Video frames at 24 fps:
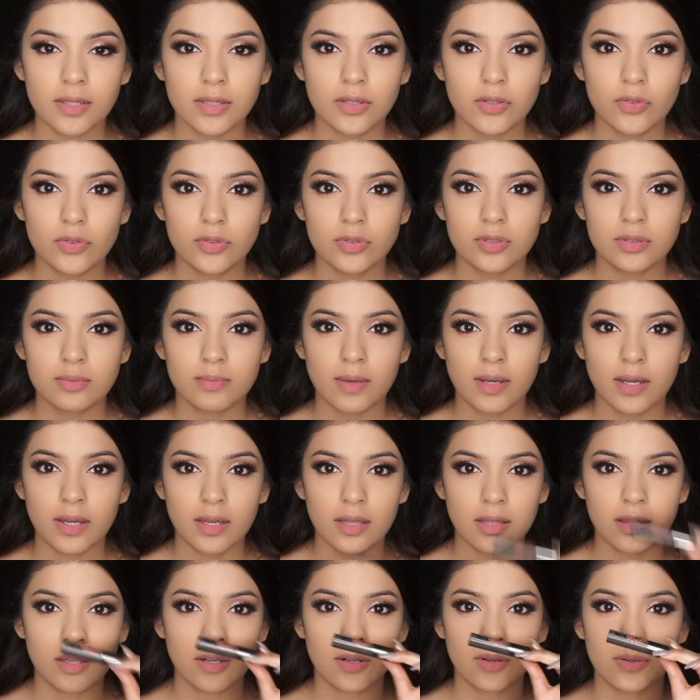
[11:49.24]
to use
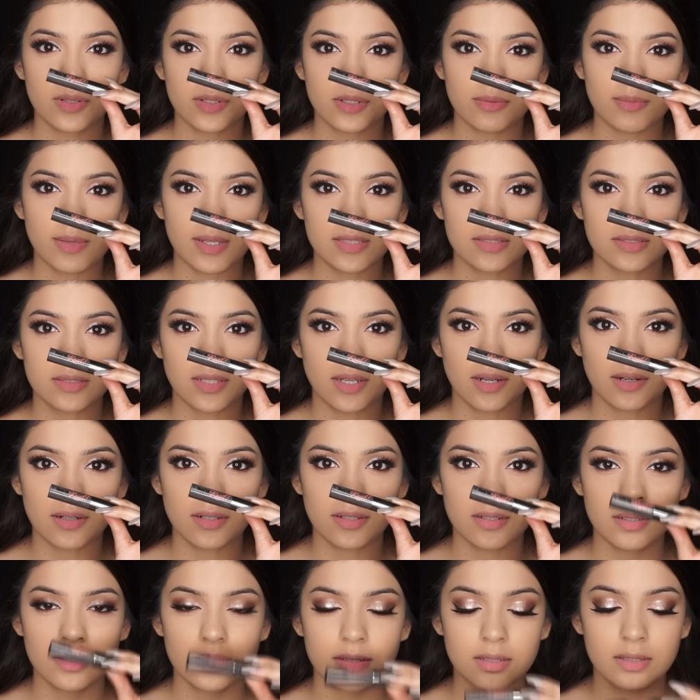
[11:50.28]
my They're Real
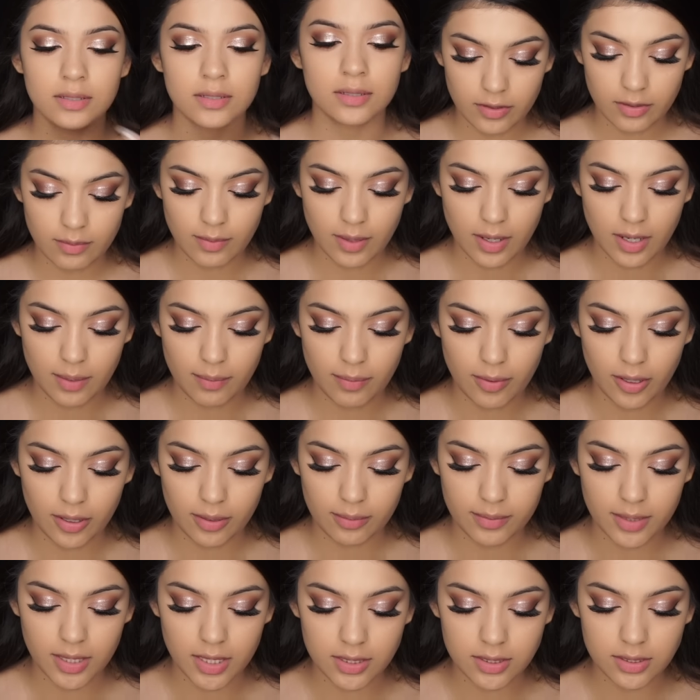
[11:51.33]
mascara for my
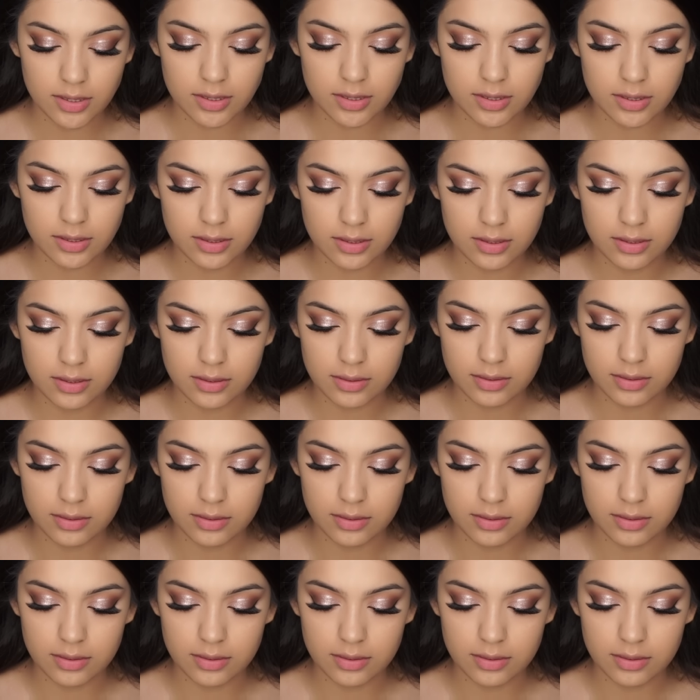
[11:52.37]
bottom lashes.